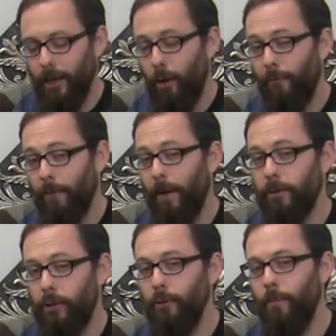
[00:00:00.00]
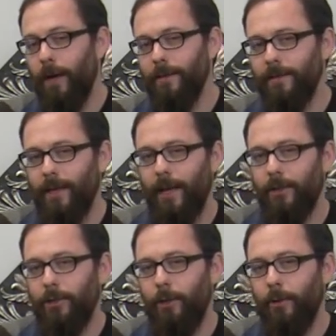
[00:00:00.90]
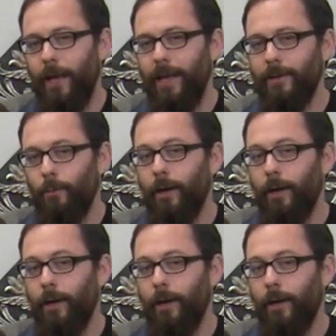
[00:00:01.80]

go for about 2 months to kind of showcase